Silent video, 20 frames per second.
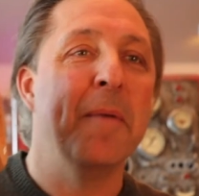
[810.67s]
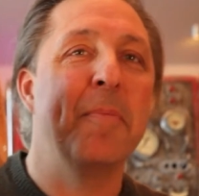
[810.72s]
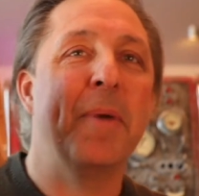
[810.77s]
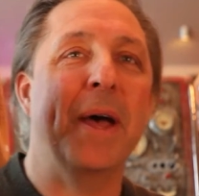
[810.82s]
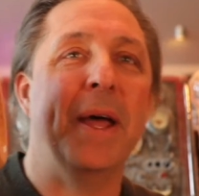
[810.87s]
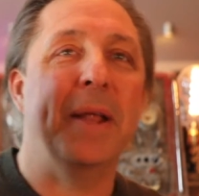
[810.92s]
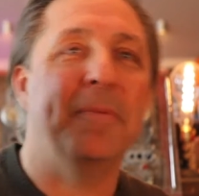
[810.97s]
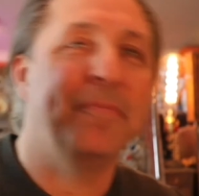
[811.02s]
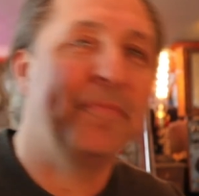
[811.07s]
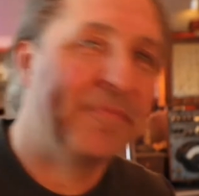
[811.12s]

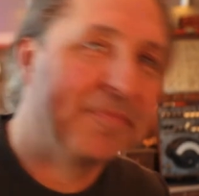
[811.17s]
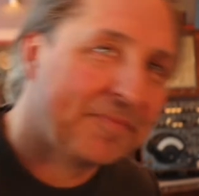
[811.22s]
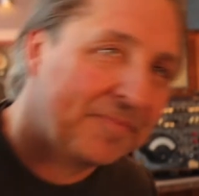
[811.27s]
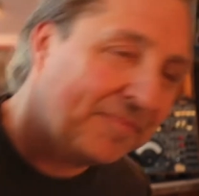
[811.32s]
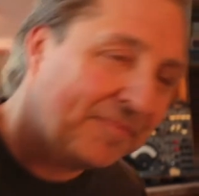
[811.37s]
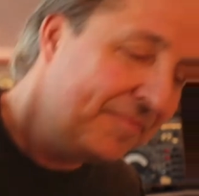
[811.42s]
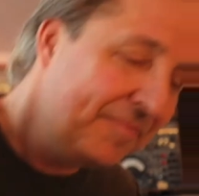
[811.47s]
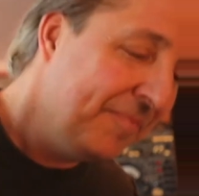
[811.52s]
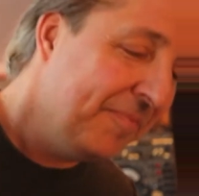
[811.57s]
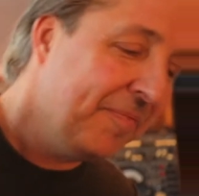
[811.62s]
But
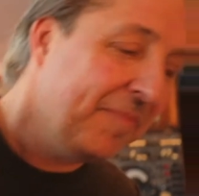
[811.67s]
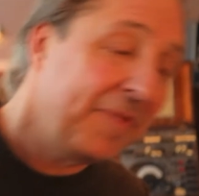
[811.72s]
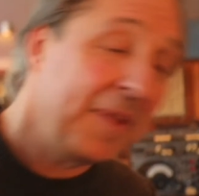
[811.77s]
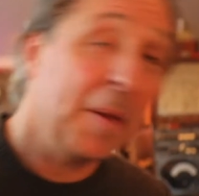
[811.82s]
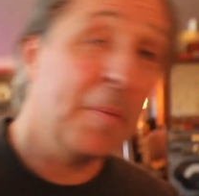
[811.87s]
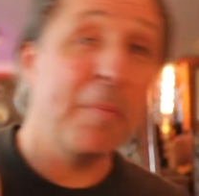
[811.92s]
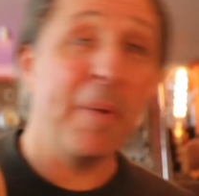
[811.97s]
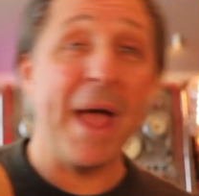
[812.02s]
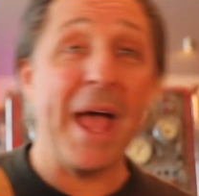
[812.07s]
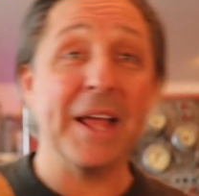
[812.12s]

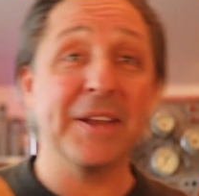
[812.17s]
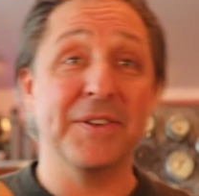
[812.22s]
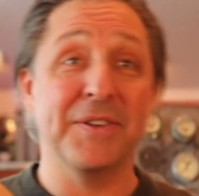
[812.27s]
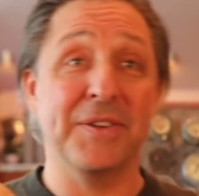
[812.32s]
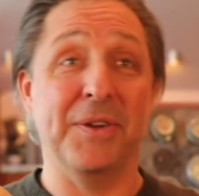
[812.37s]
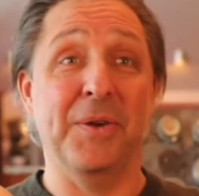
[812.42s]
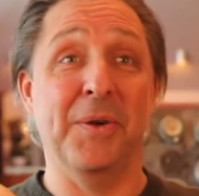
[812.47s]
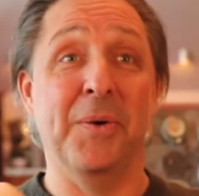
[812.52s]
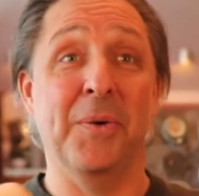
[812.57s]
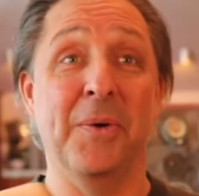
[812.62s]
back
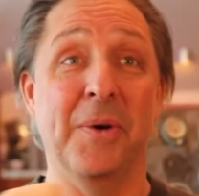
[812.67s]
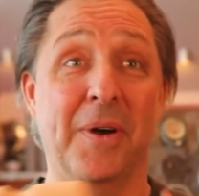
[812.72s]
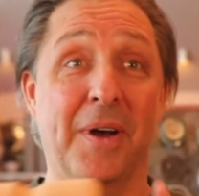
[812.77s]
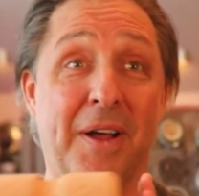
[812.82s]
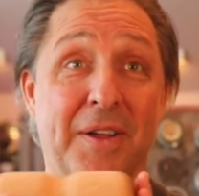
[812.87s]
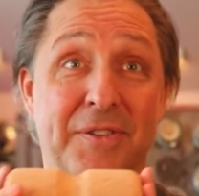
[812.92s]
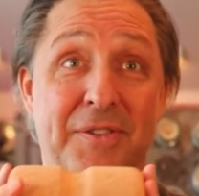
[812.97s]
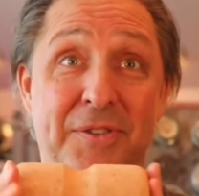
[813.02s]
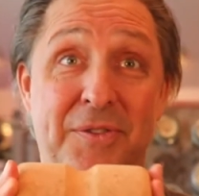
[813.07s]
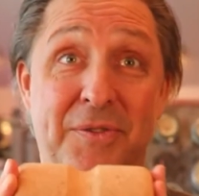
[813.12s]
to
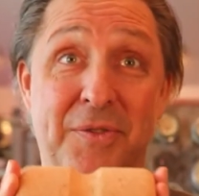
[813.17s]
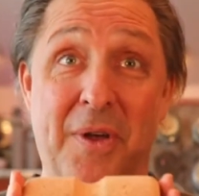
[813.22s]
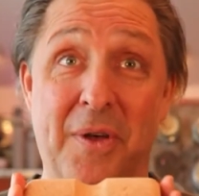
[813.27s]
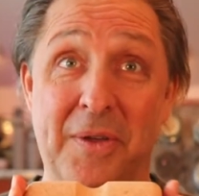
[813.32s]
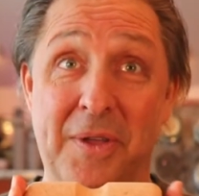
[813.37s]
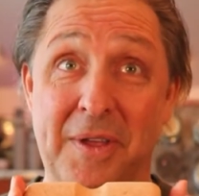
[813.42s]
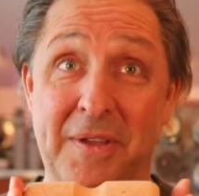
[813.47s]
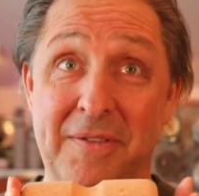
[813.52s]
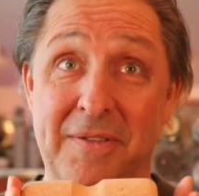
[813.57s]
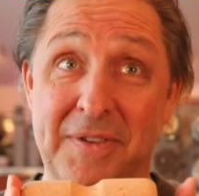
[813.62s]

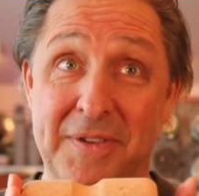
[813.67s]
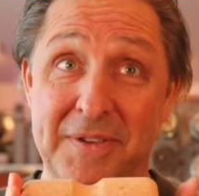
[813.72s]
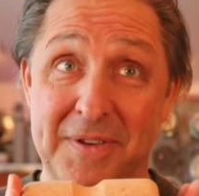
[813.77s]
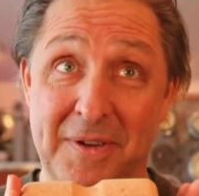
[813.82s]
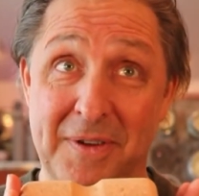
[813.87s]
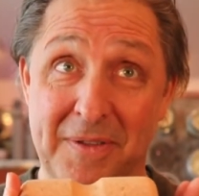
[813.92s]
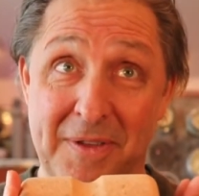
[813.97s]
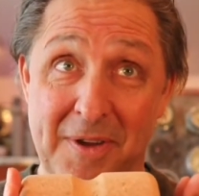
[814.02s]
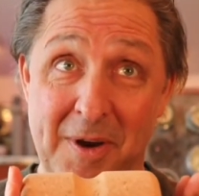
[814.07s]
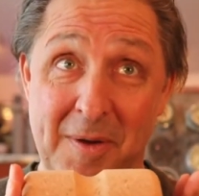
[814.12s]
Australian
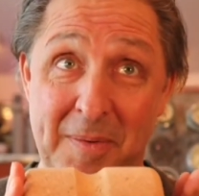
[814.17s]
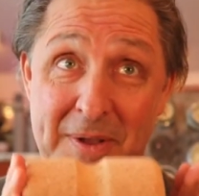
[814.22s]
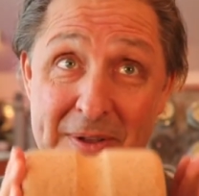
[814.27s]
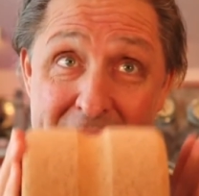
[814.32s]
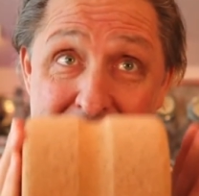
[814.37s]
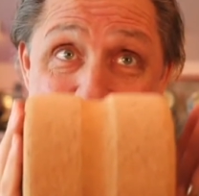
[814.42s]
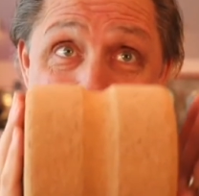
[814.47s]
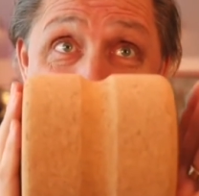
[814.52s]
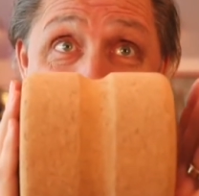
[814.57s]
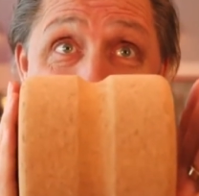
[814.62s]

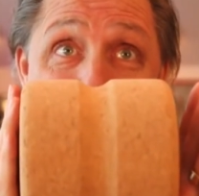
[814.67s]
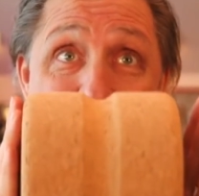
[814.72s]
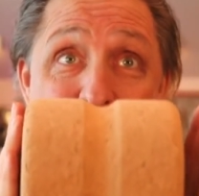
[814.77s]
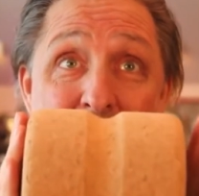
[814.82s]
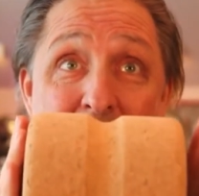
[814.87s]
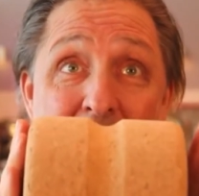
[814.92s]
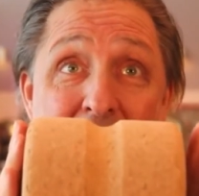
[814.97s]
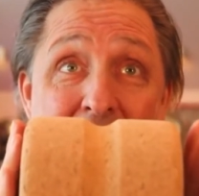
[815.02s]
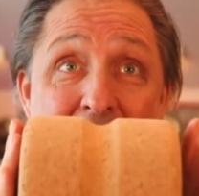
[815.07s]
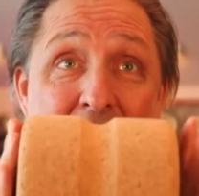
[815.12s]
physiotherapist, the
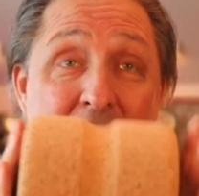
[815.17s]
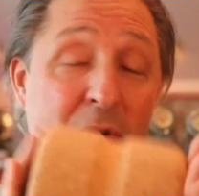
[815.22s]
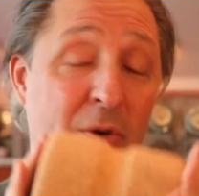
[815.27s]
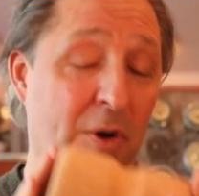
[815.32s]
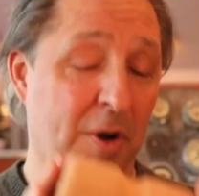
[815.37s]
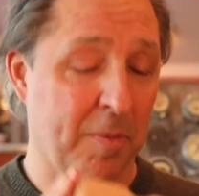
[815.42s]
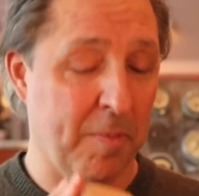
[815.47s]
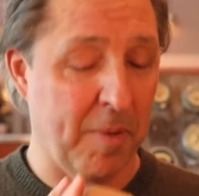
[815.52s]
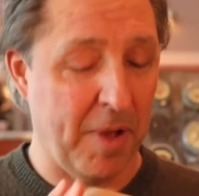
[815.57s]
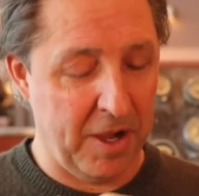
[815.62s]
Bellina
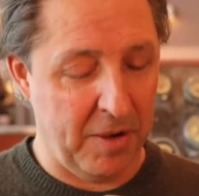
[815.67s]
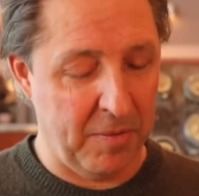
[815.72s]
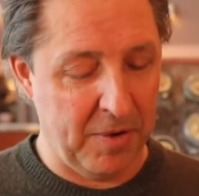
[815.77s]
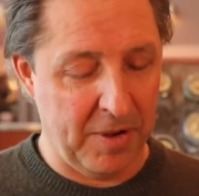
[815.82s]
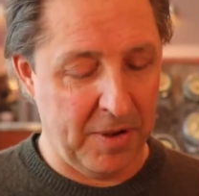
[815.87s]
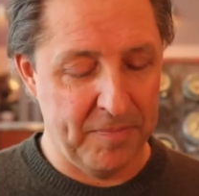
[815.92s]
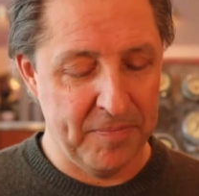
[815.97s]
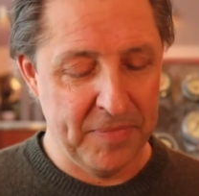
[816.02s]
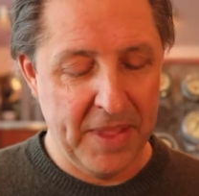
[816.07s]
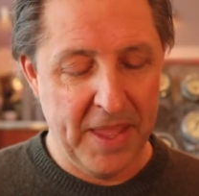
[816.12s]
Cork Body
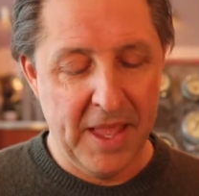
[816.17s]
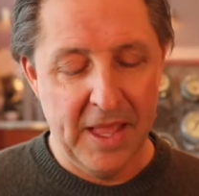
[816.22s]
Wheel.